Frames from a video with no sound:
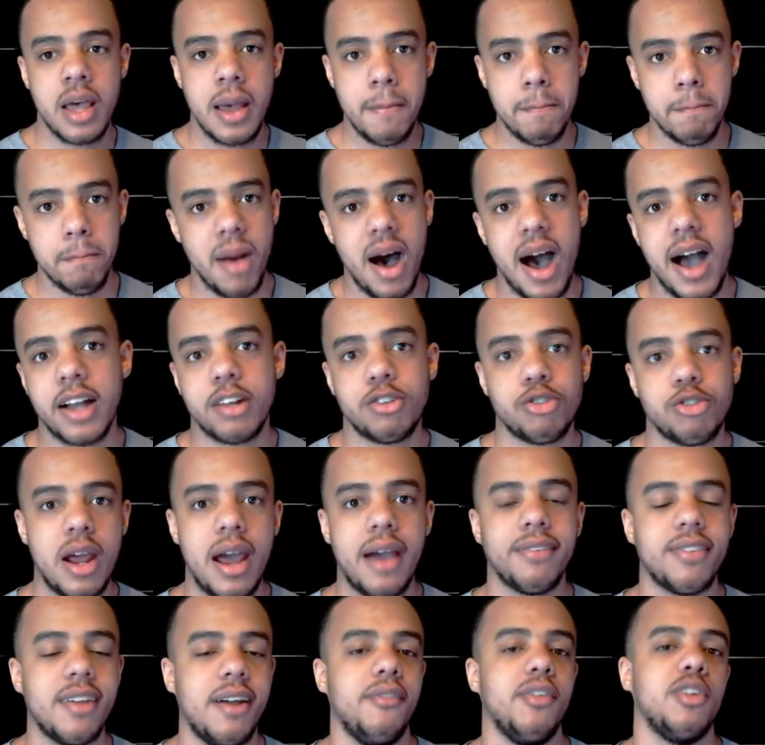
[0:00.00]
mock
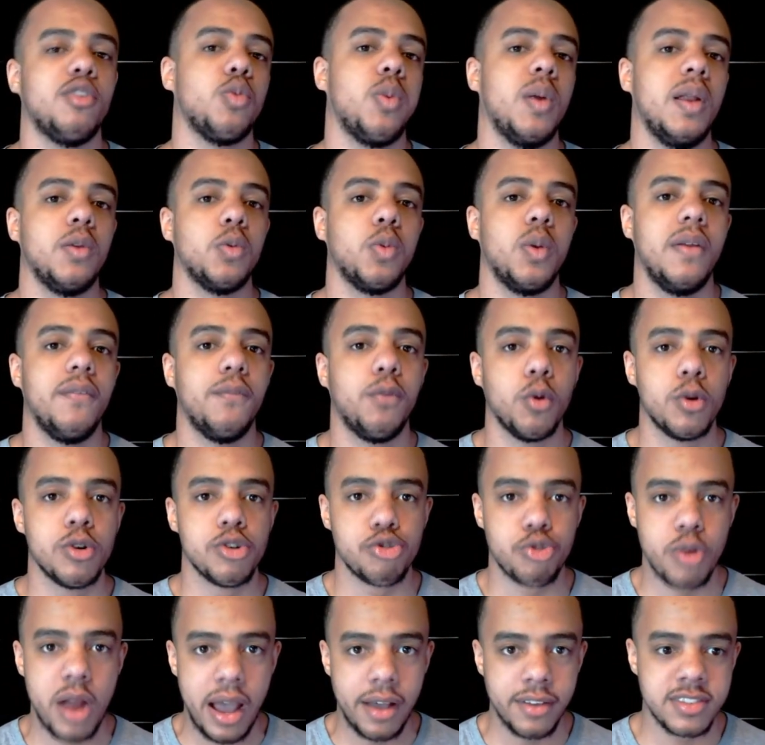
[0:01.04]
drafts of the 2024
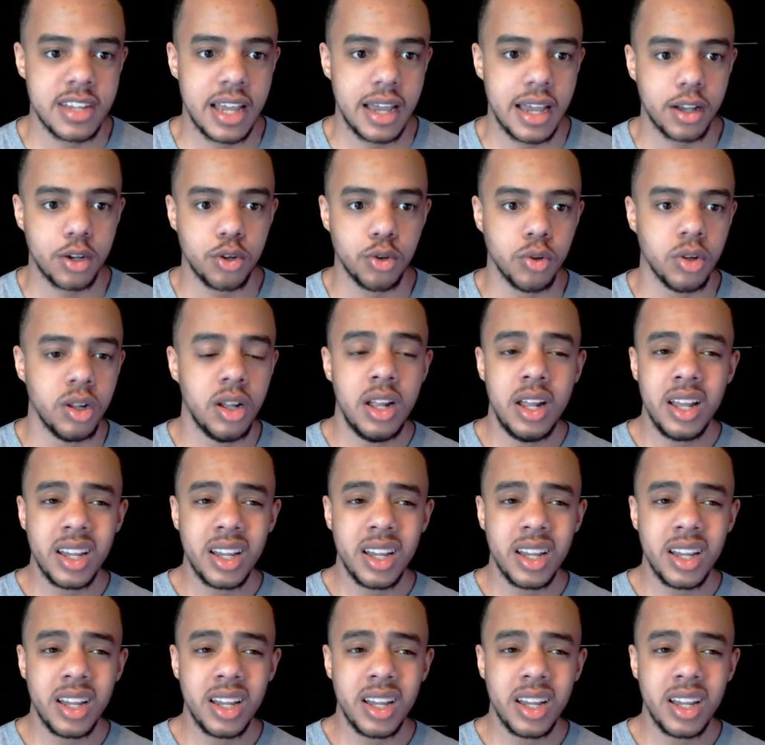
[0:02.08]
draft cycle.